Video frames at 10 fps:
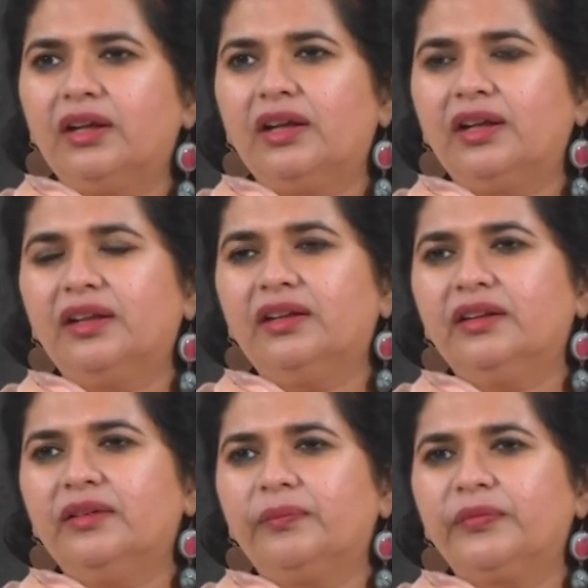
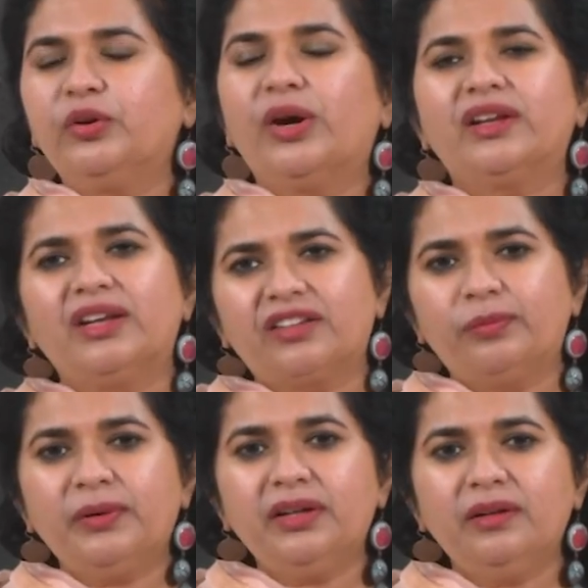you are an
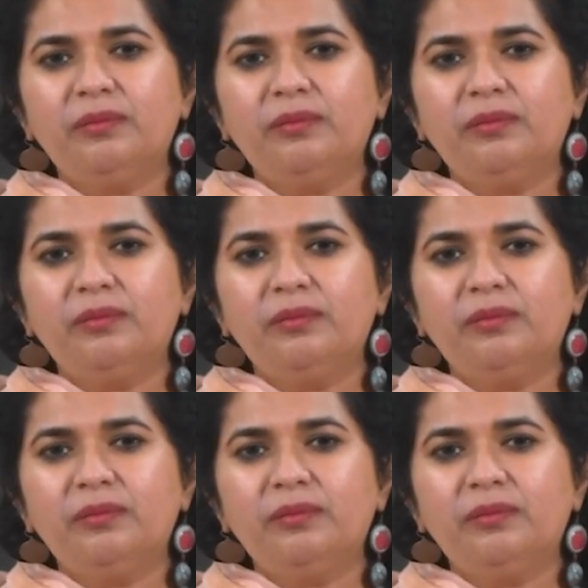expert,